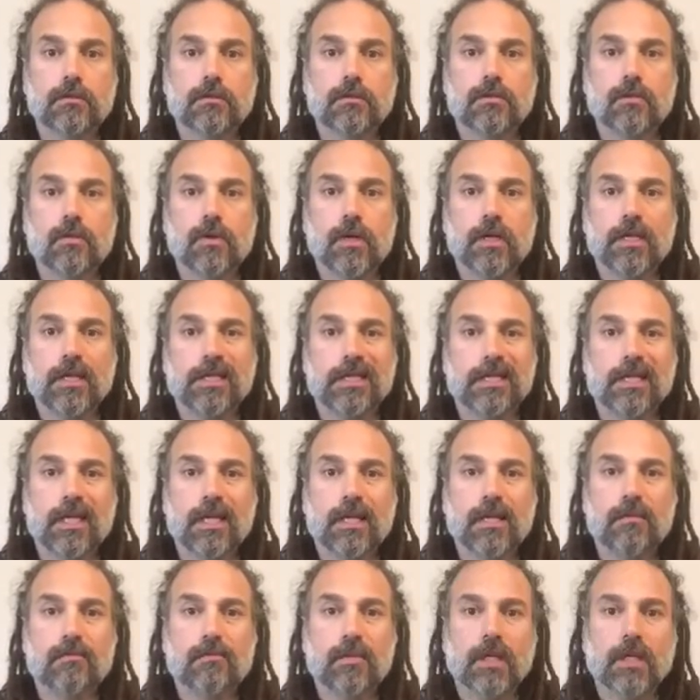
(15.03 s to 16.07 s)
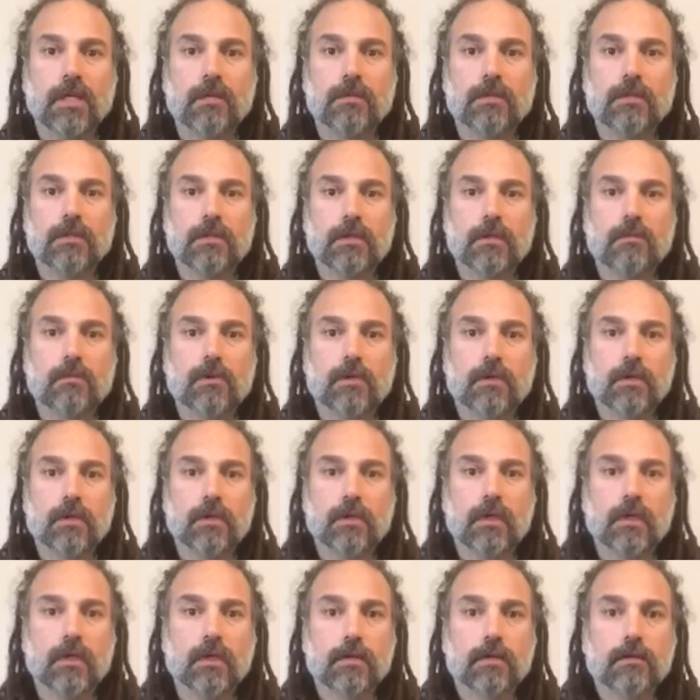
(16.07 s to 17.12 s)
2010 maybe somewhere
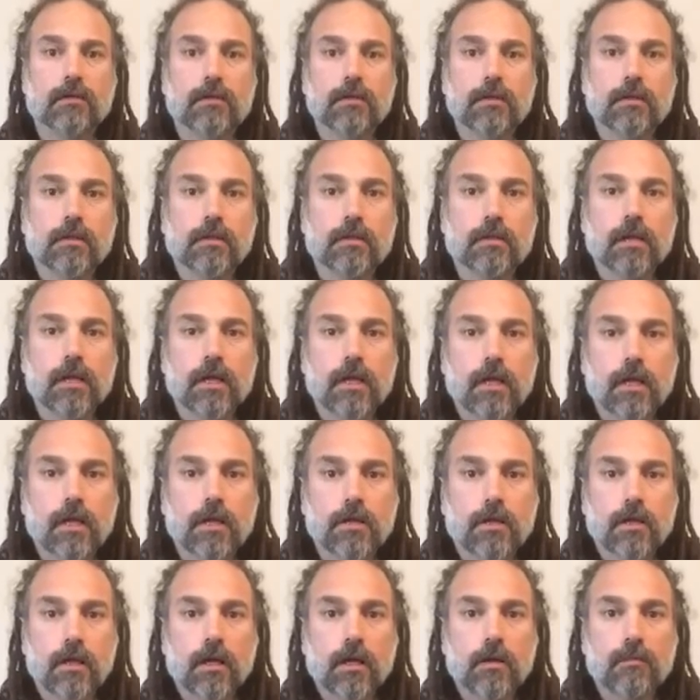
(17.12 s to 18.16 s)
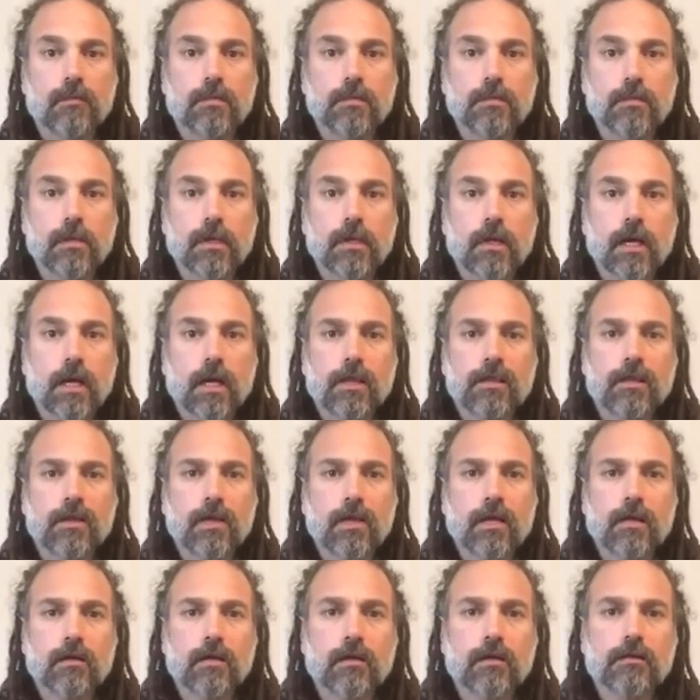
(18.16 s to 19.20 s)
in there. And I
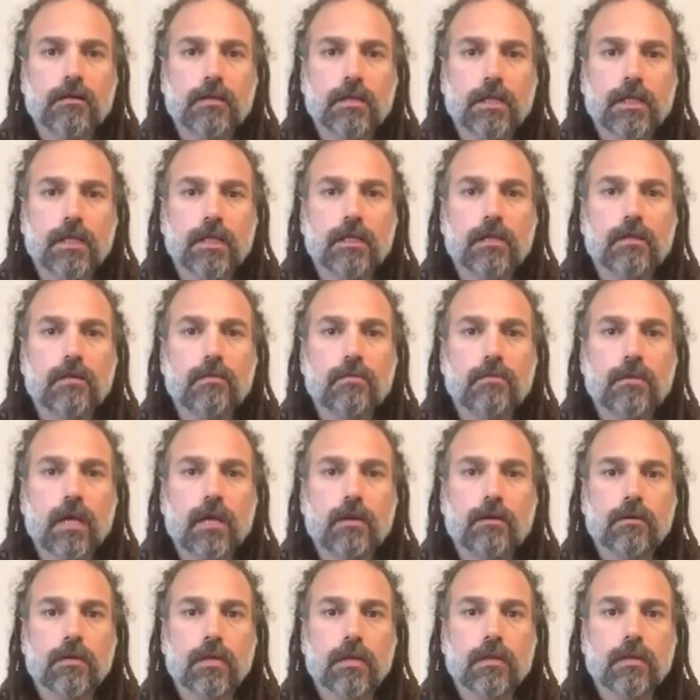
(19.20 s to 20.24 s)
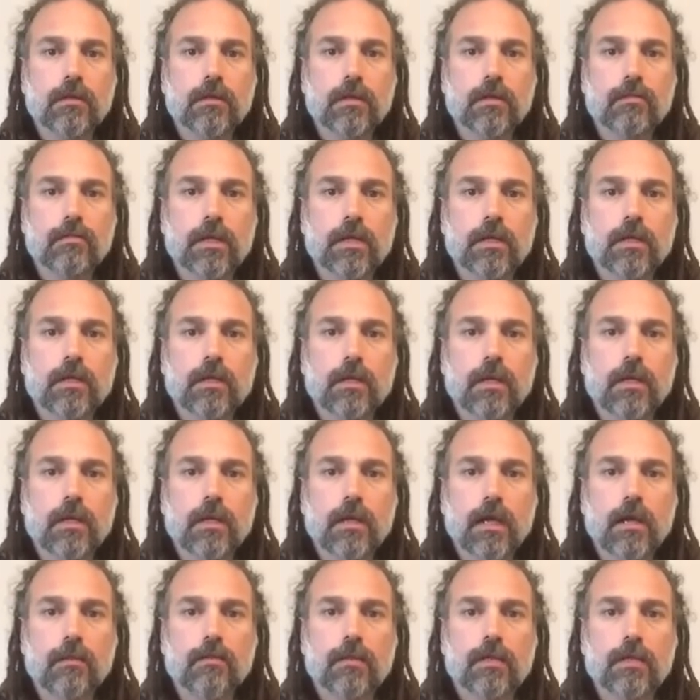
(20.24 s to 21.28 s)
think I called it Eagle Mountain. I think I made it out
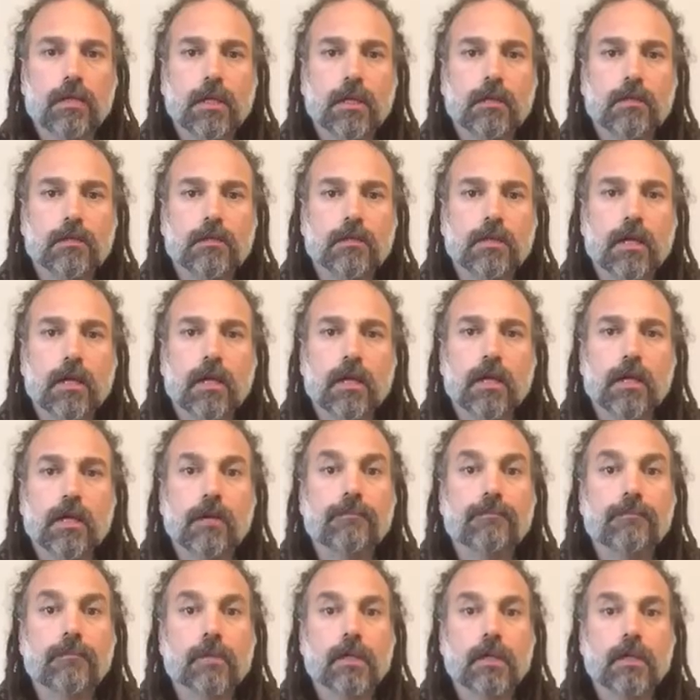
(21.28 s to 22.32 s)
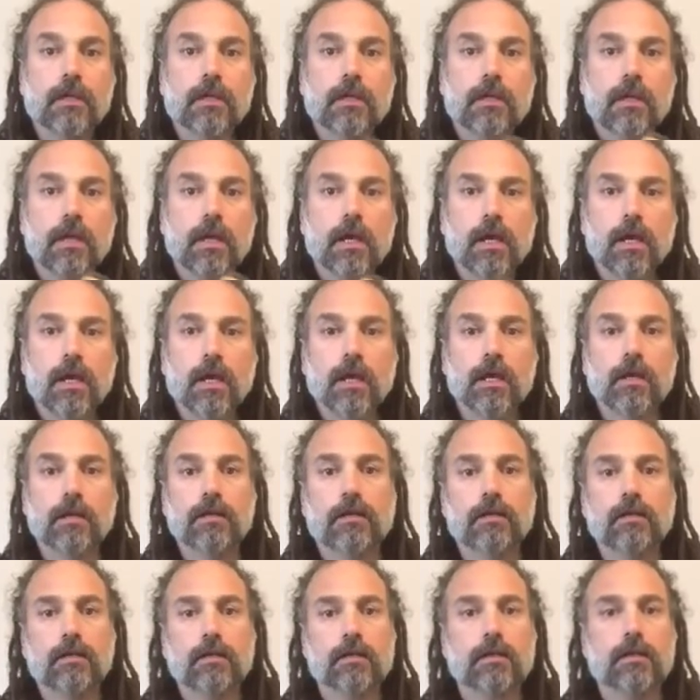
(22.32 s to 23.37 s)
of ebony at the time, and